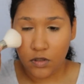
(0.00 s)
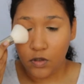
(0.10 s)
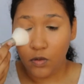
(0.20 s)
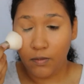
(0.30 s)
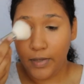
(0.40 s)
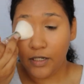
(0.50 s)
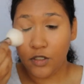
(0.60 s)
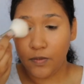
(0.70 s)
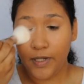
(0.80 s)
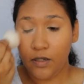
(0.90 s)
too
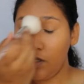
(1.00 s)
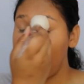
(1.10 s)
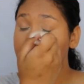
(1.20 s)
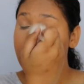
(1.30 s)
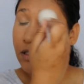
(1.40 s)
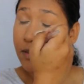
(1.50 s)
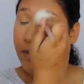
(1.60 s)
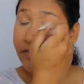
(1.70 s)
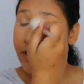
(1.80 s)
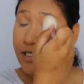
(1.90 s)
much powder on
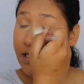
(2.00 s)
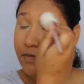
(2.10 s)
my face,